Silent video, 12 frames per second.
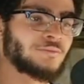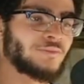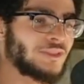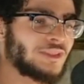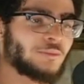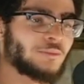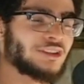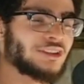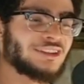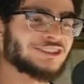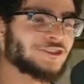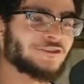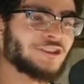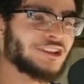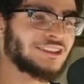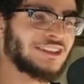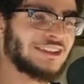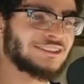But it doesn't feel
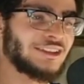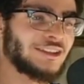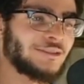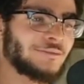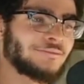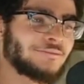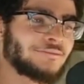like that to him.